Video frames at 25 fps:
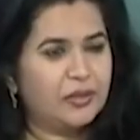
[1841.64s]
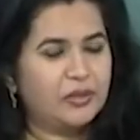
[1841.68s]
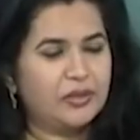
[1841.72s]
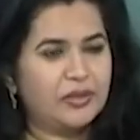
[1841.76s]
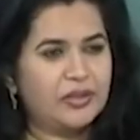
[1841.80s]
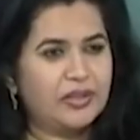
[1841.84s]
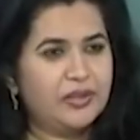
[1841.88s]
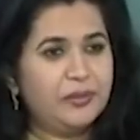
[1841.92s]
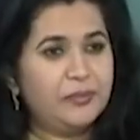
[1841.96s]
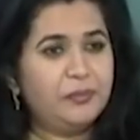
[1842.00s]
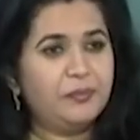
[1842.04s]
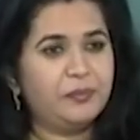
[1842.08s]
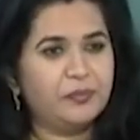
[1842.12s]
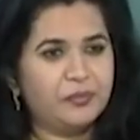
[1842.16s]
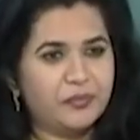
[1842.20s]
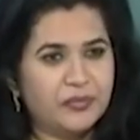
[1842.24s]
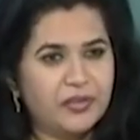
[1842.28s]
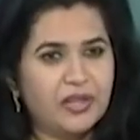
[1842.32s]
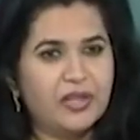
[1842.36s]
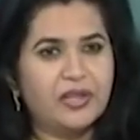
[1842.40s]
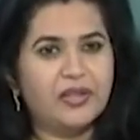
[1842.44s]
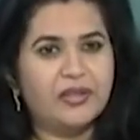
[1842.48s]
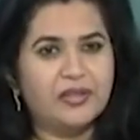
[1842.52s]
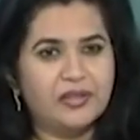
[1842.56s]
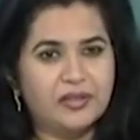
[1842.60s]
Okay,
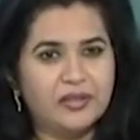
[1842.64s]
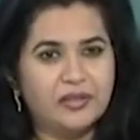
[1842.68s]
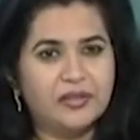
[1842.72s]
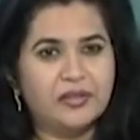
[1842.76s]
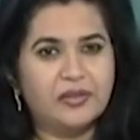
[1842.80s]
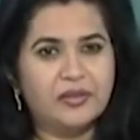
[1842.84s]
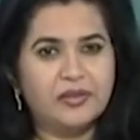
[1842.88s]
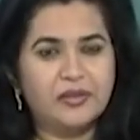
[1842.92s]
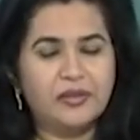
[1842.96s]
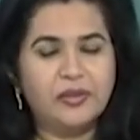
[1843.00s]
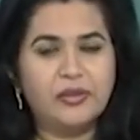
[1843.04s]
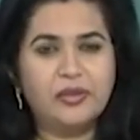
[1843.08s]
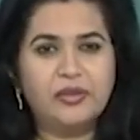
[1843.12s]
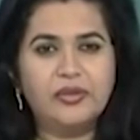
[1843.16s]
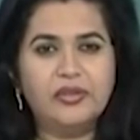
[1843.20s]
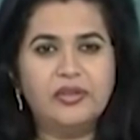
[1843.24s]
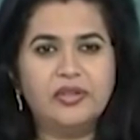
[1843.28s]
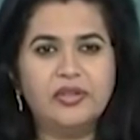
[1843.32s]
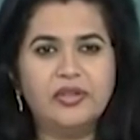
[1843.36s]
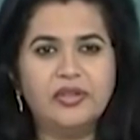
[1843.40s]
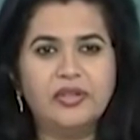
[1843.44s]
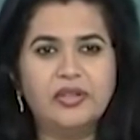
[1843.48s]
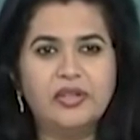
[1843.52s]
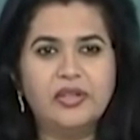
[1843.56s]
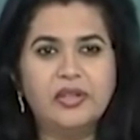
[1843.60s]
good.
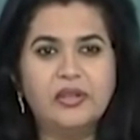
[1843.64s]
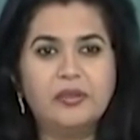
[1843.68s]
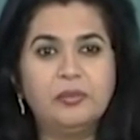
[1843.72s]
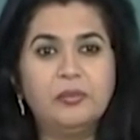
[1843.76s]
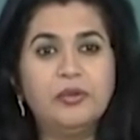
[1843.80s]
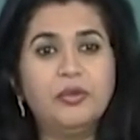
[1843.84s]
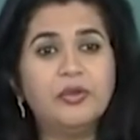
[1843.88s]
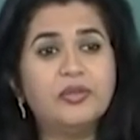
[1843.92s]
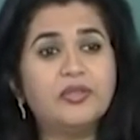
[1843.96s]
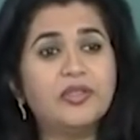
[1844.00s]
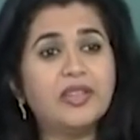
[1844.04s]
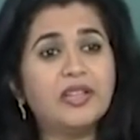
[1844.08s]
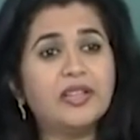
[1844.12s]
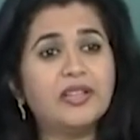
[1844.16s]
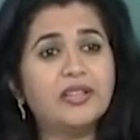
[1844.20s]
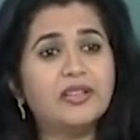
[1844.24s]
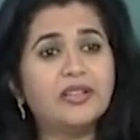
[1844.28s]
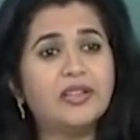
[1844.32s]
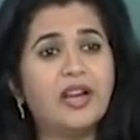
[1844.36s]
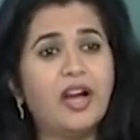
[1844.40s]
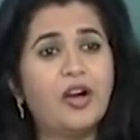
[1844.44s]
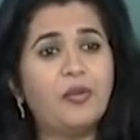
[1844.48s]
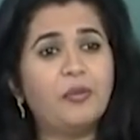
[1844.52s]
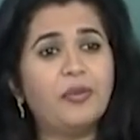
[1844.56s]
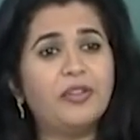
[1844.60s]
Music,
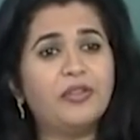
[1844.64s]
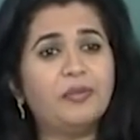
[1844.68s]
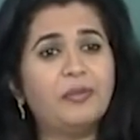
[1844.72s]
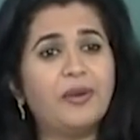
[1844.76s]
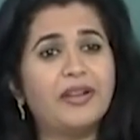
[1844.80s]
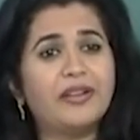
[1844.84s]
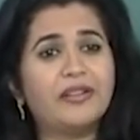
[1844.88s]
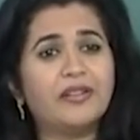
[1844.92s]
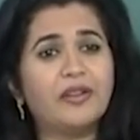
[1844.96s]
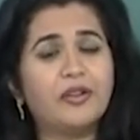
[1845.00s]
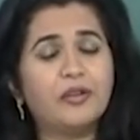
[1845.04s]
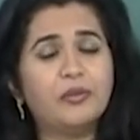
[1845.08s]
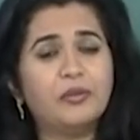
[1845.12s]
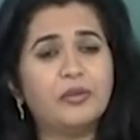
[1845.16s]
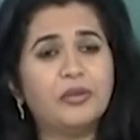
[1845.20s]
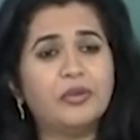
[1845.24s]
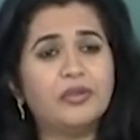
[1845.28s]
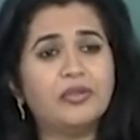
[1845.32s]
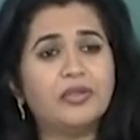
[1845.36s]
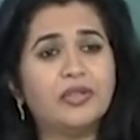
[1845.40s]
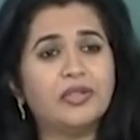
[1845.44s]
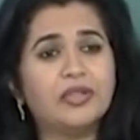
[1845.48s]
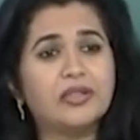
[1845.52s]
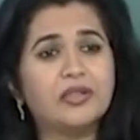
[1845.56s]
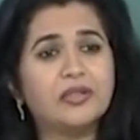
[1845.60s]
how much background
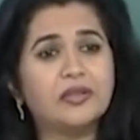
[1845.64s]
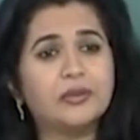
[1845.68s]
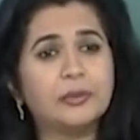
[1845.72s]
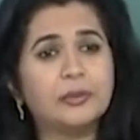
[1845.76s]
music?